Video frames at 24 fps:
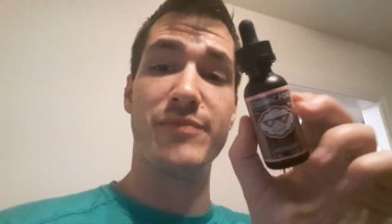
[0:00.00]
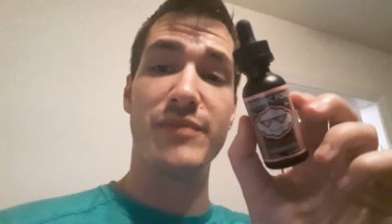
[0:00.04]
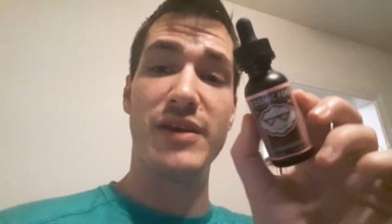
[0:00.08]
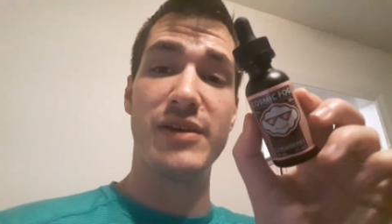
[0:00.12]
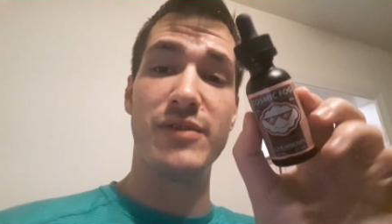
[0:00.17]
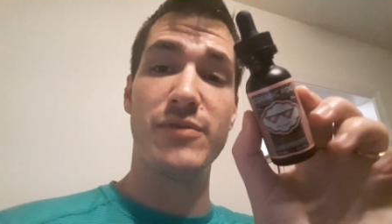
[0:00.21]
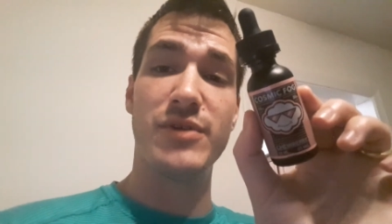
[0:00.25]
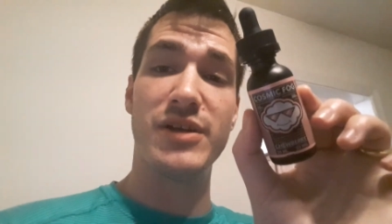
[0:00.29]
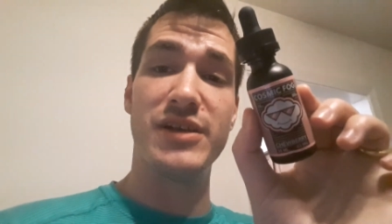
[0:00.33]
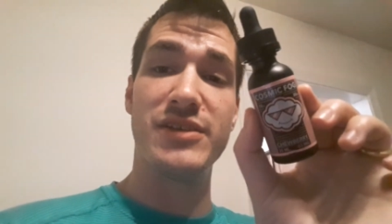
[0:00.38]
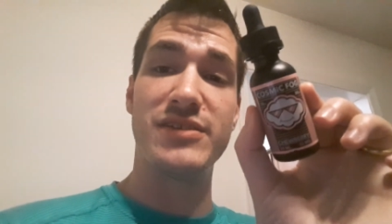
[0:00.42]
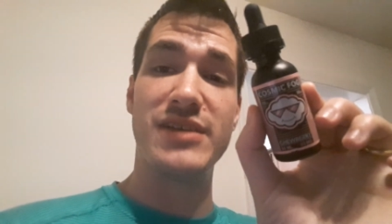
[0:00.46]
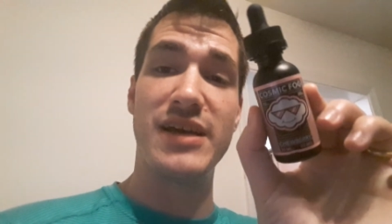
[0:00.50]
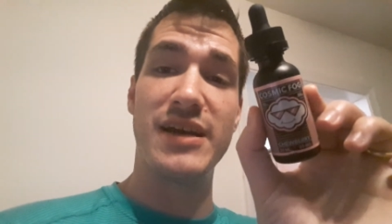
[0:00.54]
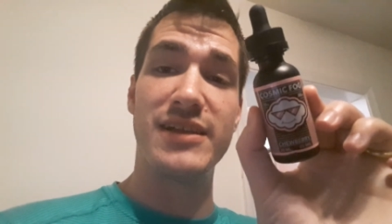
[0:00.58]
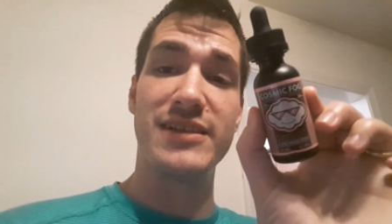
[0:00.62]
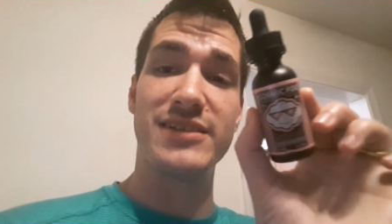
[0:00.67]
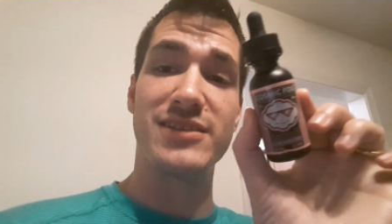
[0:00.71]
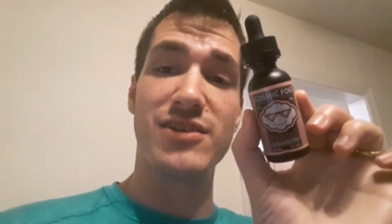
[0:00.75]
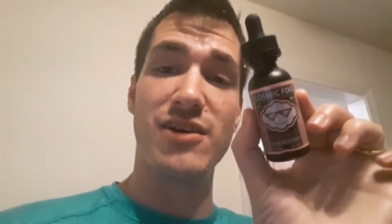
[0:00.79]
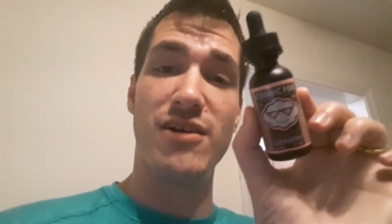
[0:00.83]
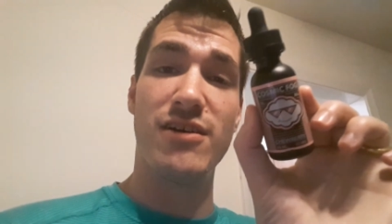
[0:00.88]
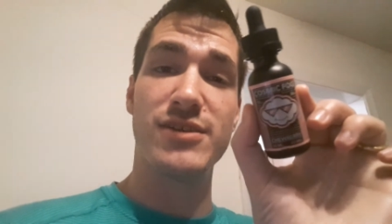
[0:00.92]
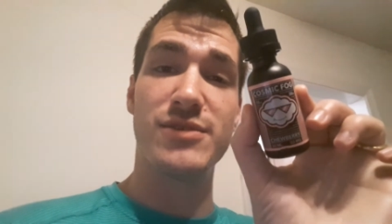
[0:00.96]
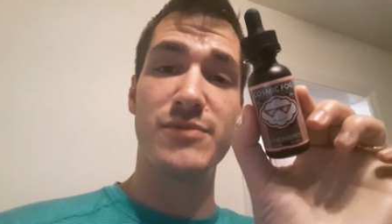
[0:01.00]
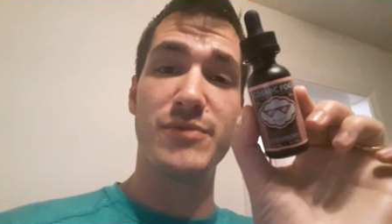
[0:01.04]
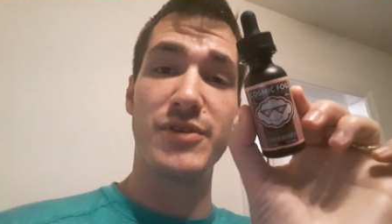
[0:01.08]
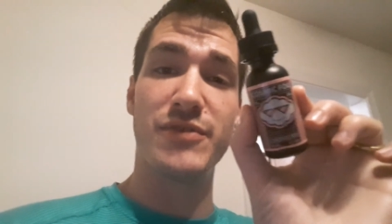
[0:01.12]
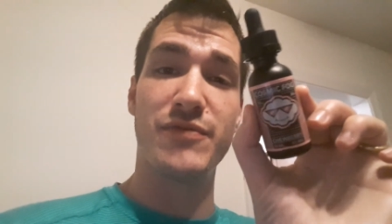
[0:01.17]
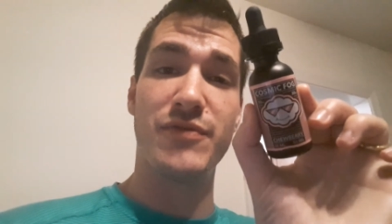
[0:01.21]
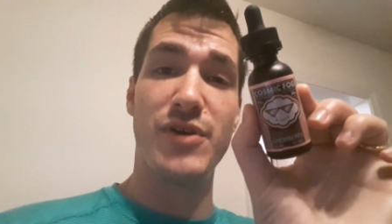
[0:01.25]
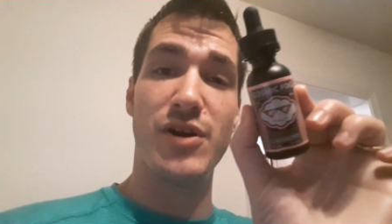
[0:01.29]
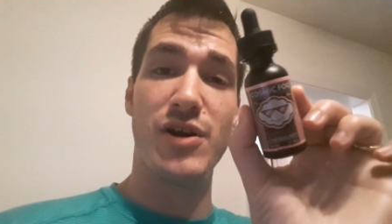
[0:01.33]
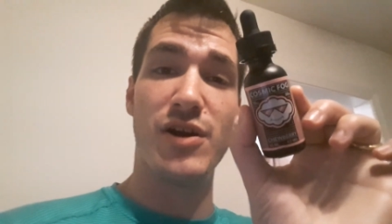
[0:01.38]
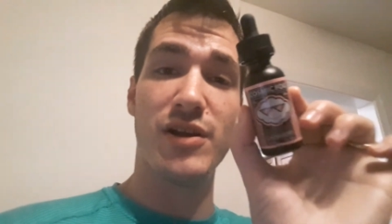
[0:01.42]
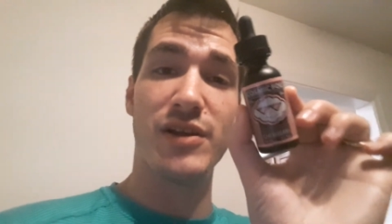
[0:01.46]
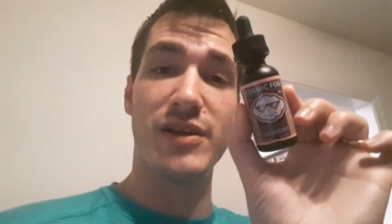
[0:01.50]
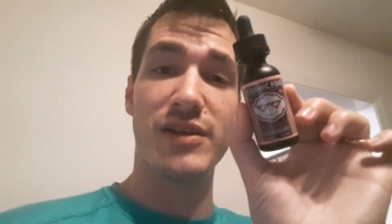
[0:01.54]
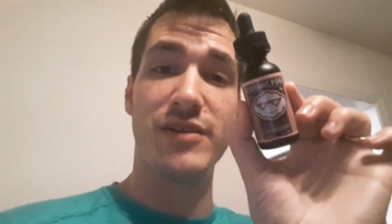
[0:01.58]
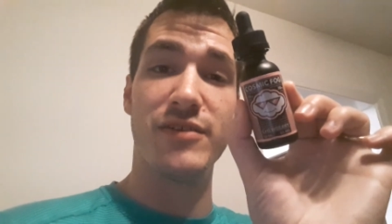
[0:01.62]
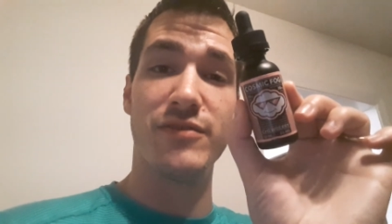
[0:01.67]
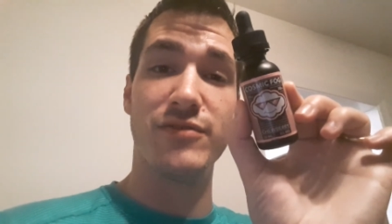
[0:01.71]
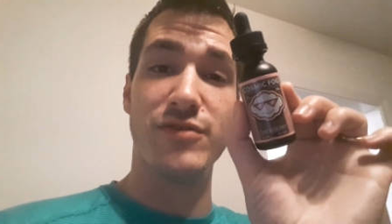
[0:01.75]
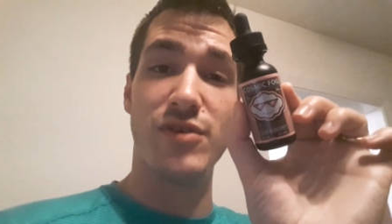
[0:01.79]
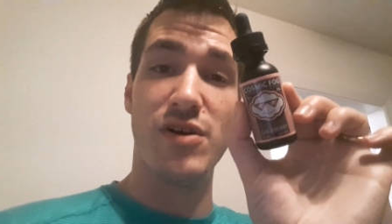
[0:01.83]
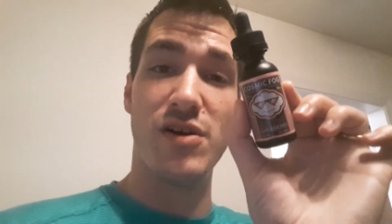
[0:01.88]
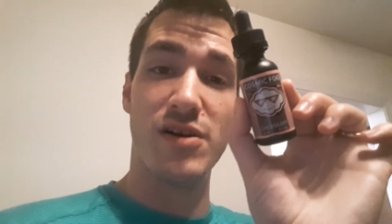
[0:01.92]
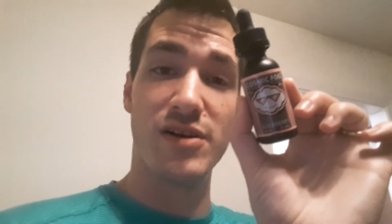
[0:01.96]
Anyways, that is Cosmic Fog and a
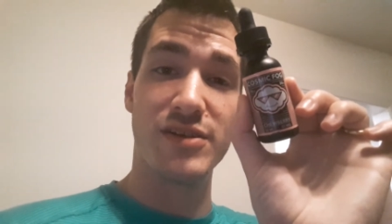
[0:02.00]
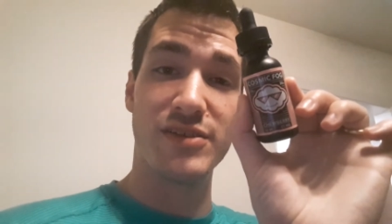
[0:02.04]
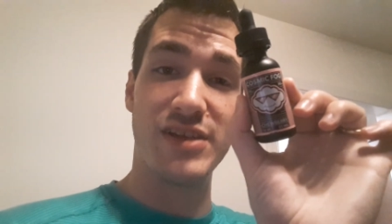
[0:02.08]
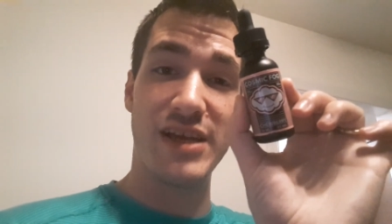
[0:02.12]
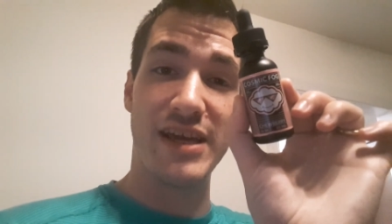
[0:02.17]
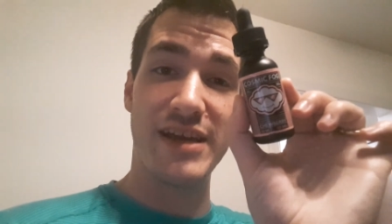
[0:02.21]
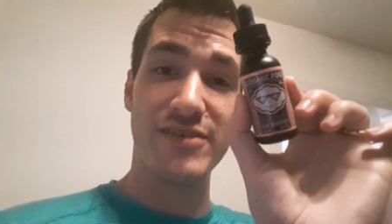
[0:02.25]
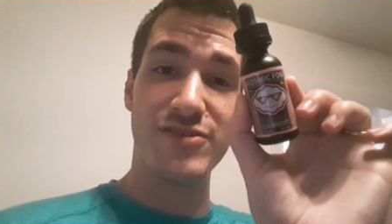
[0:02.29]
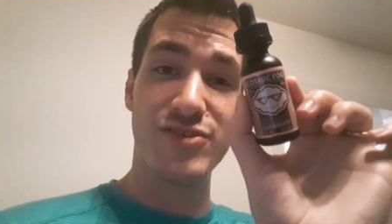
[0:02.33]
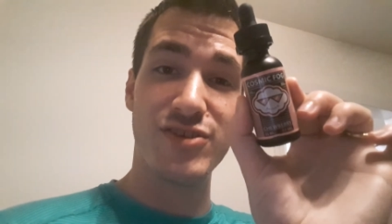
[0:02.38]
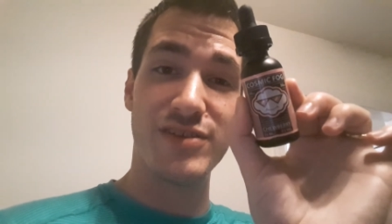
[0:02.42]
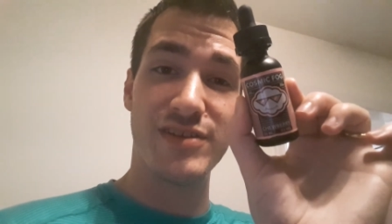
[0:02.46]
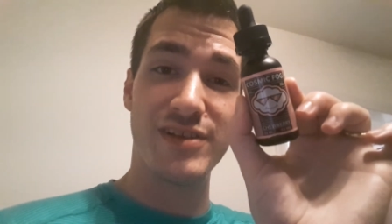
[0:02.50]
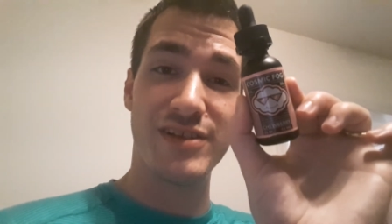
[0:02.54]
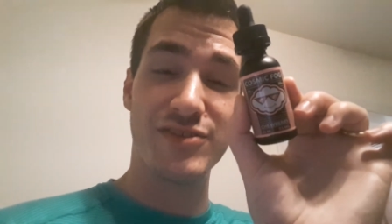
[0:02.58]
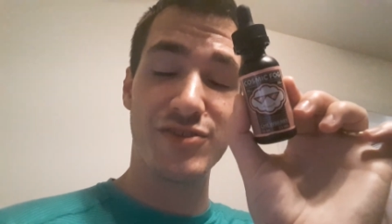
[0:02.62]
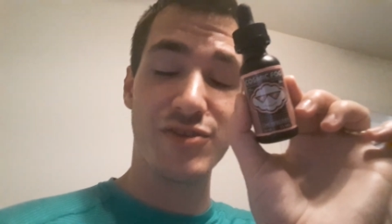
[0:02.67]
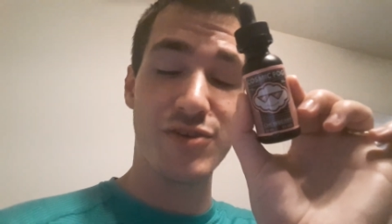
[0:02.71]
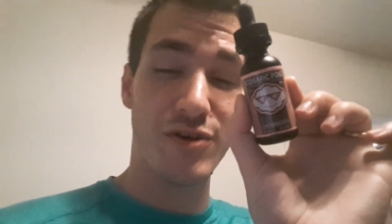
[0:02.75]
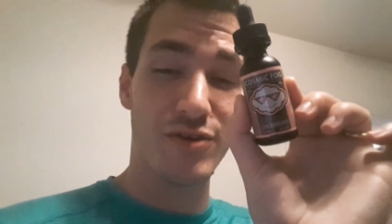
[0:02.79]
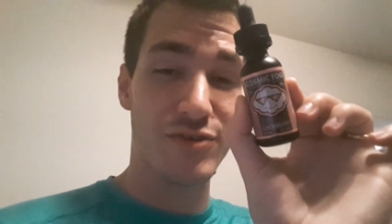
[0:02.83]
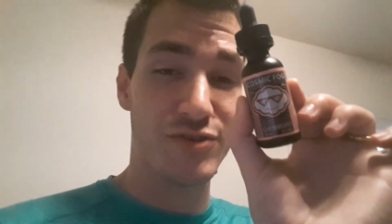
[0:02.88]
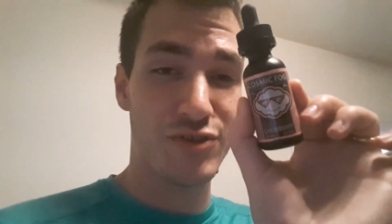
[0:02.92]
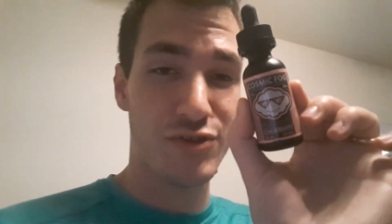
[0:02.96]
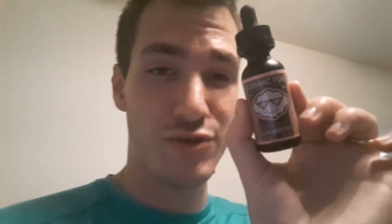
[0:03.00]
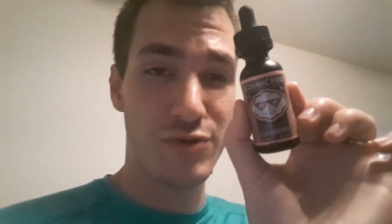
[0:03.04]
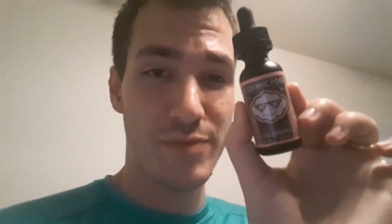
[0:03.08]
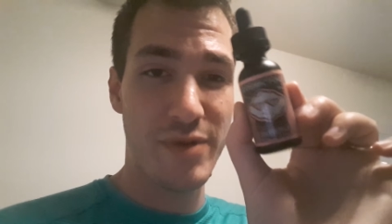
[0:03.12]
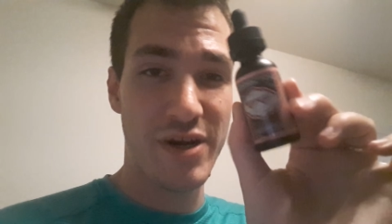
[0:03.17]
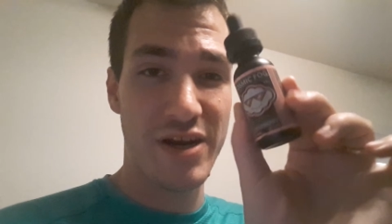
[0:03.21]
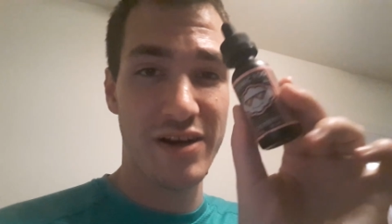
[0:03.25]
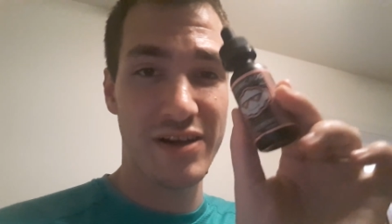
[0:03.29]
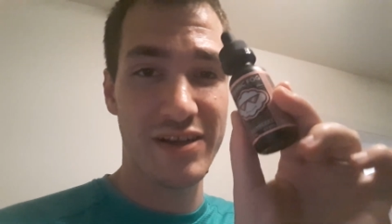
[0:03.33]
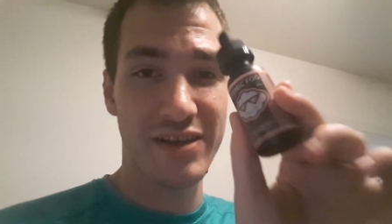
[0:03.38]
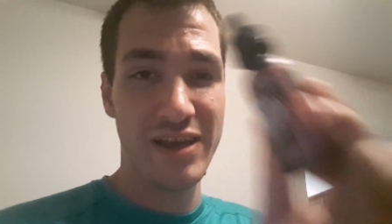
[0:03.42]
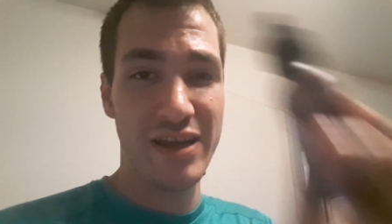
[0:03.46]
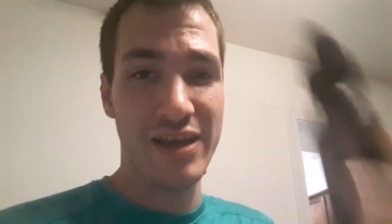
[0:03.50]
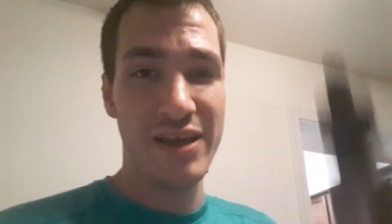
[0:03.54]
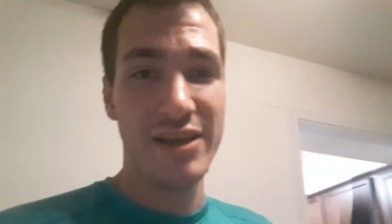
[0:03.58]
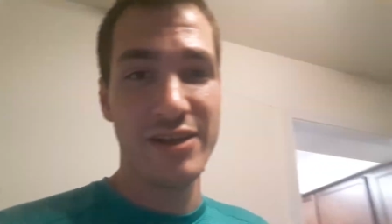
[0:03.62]
long tangent. It's called Chewberry.